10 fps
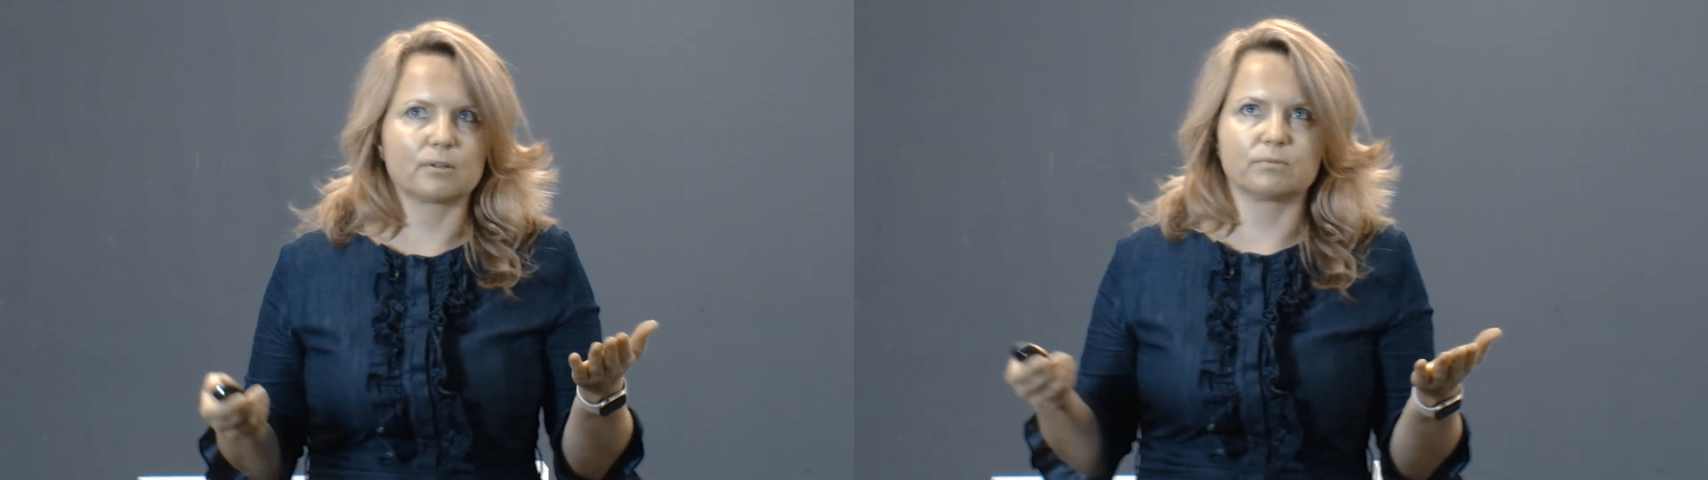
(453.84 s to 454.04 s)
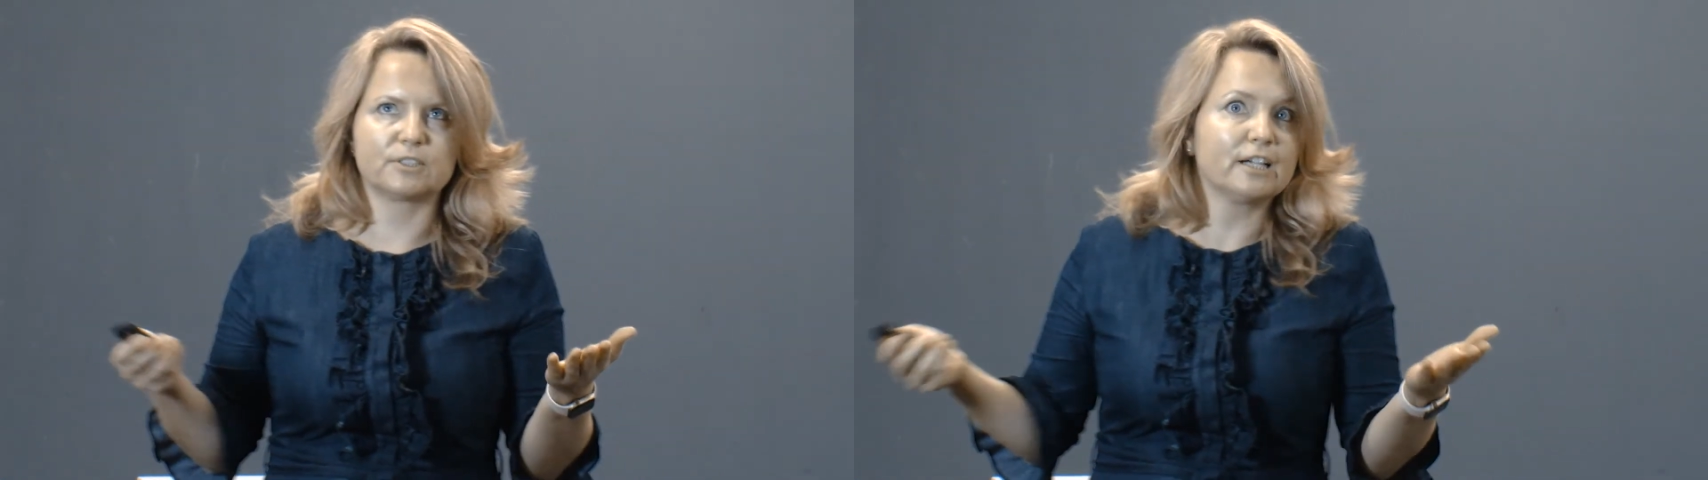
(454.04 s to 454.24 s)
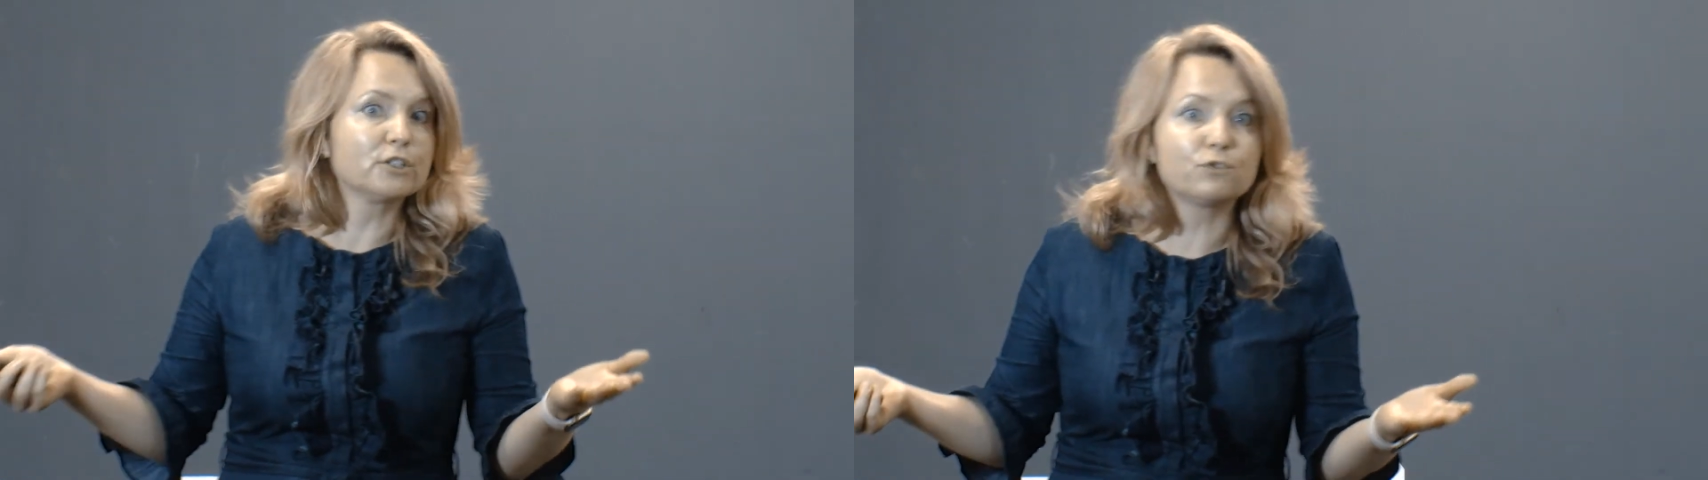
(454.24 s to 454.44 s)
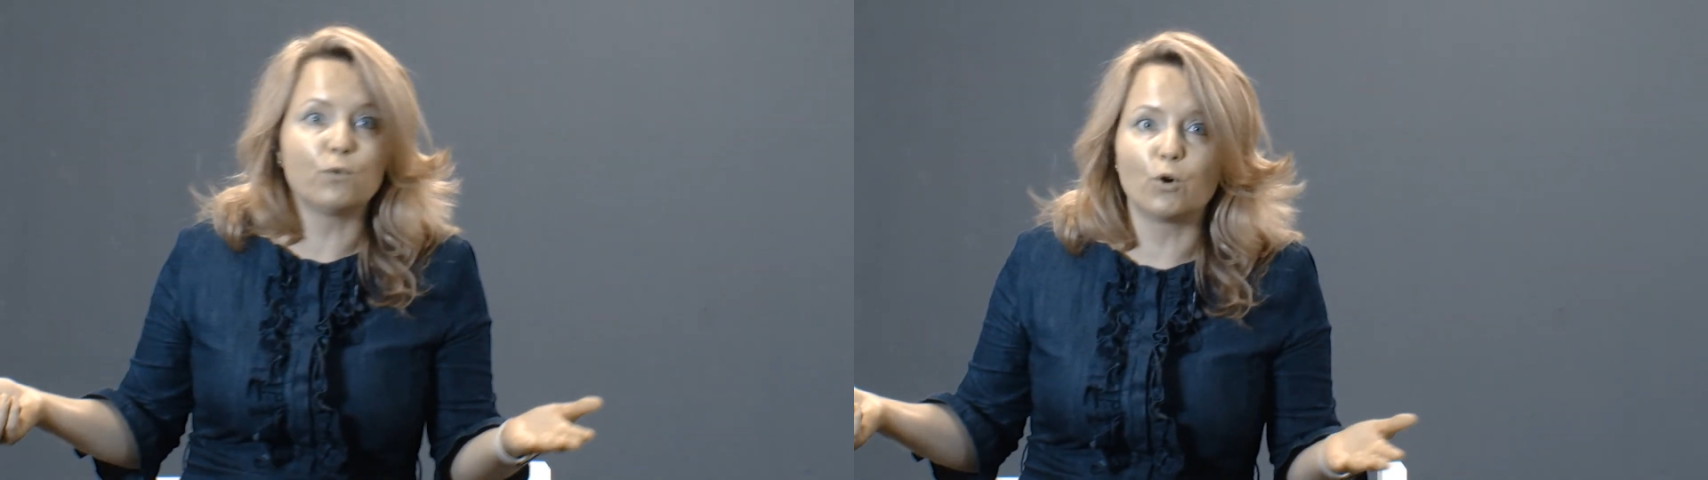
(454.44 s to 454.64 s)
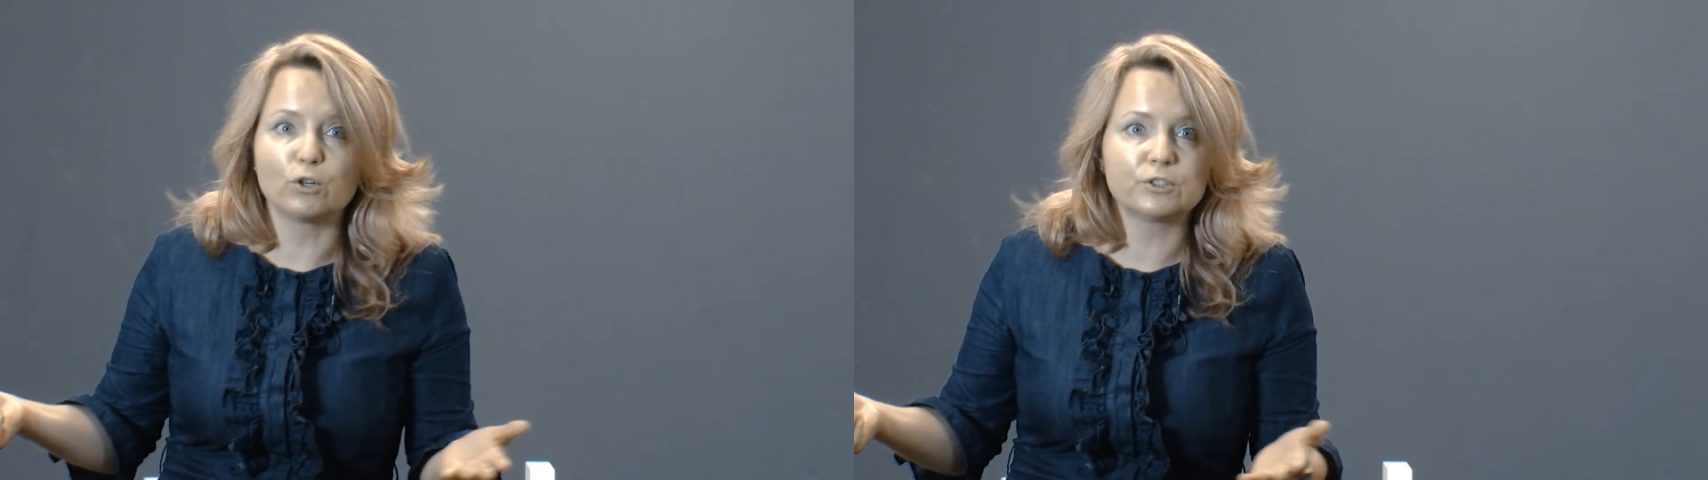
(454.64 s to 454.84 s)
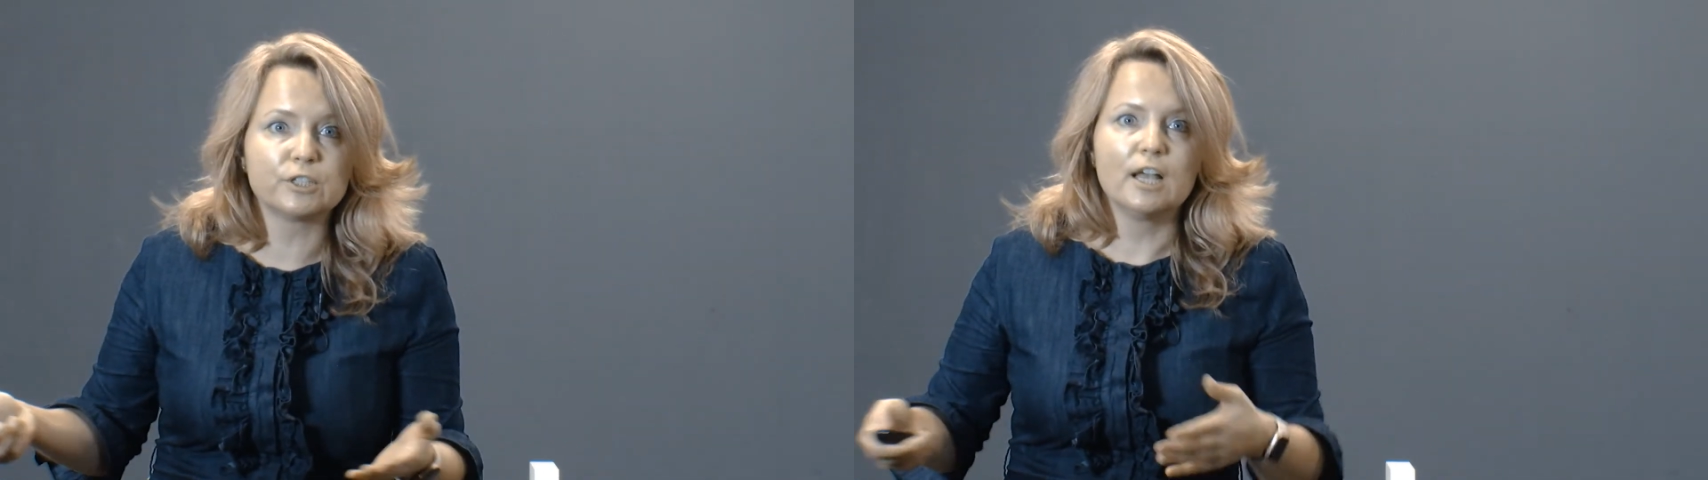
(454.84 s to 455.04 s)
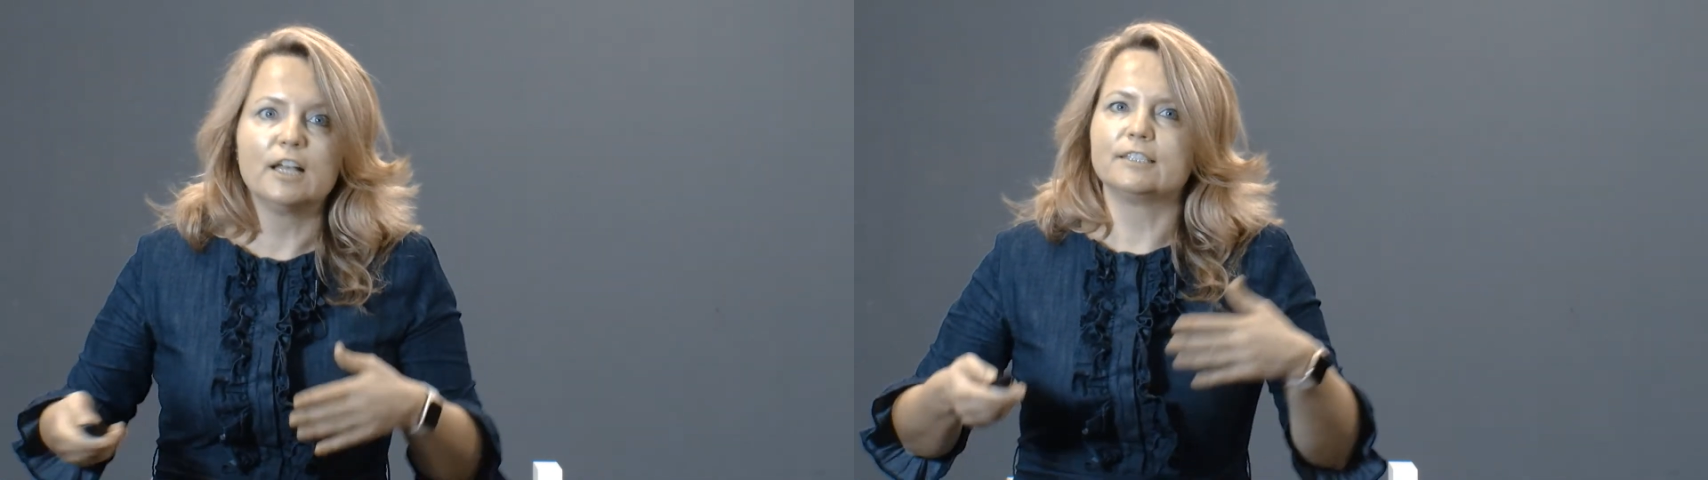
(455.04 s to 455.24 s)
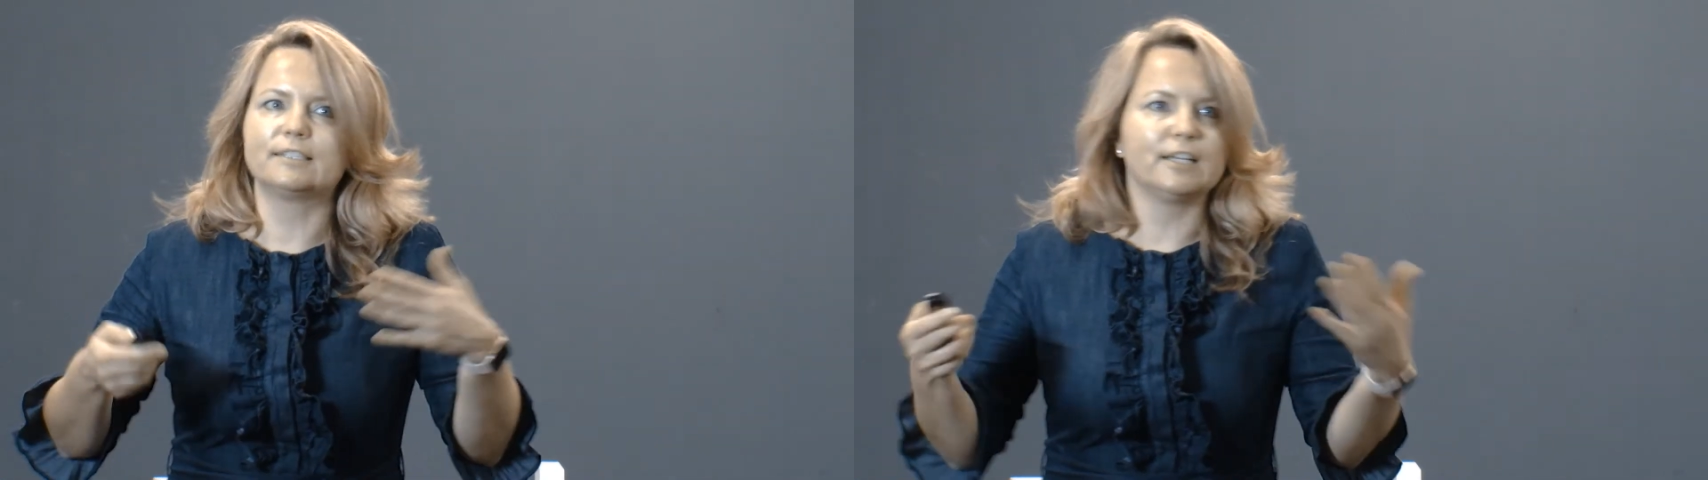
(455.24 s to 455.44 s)
Salesforce,
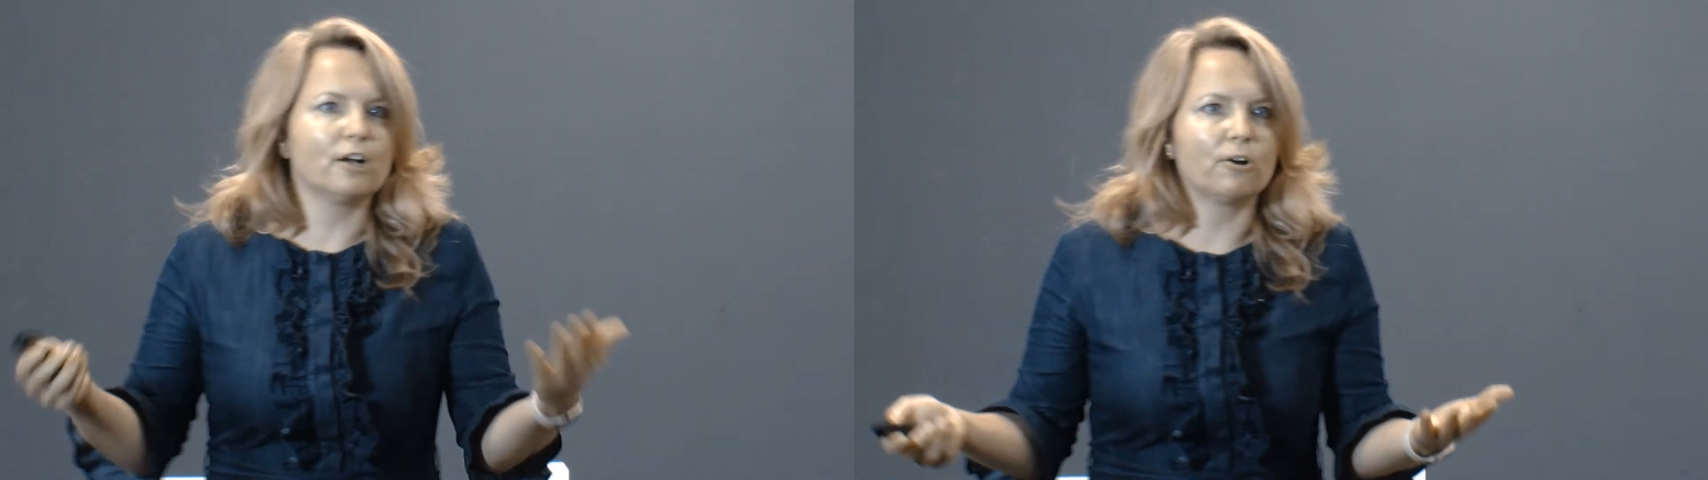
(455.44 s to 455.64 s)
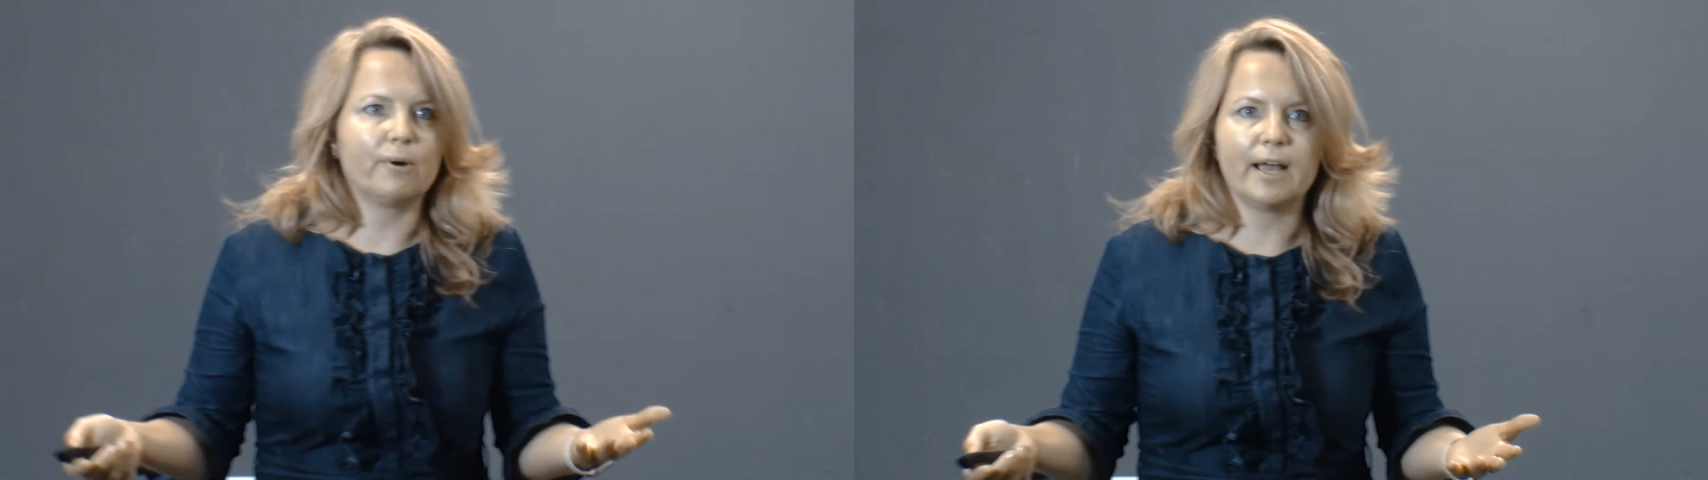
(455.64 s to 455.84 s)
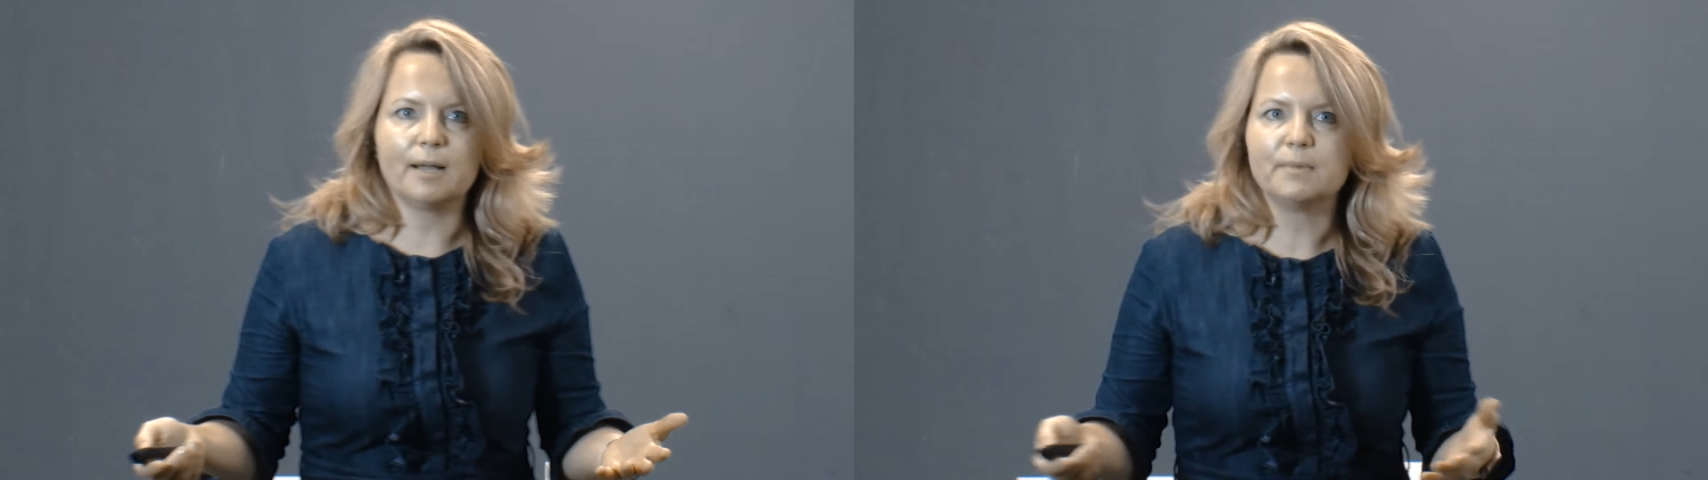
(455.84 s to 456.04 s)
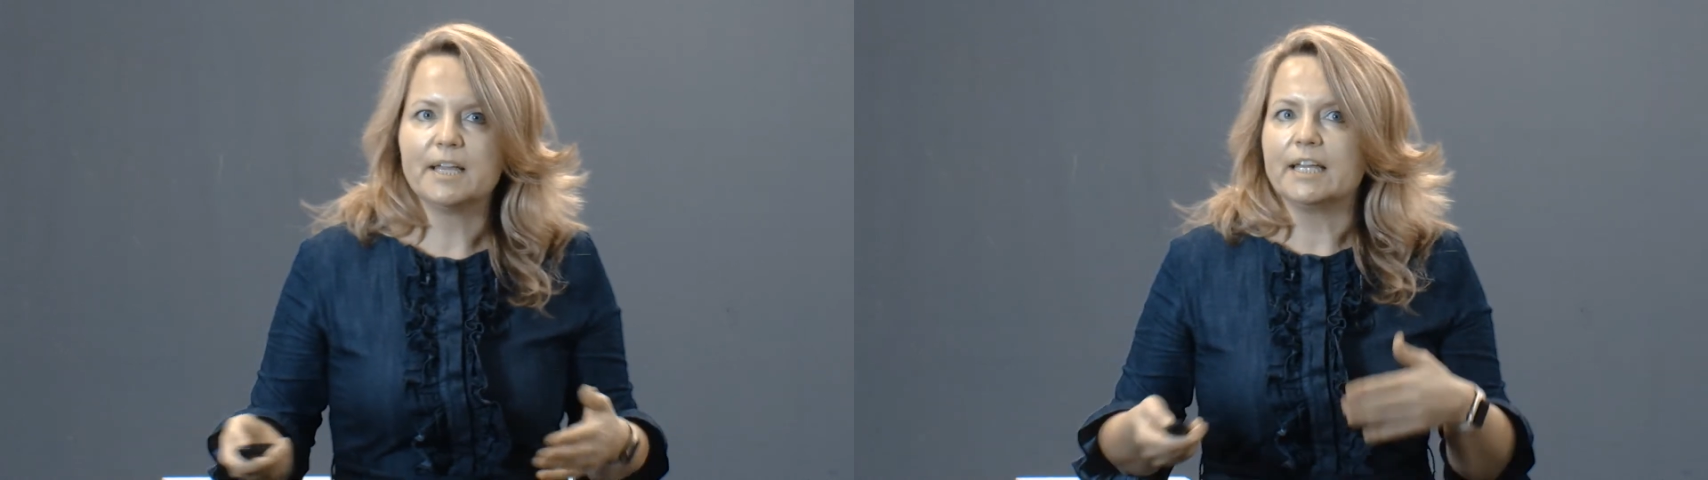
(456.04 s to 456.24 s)
CRM,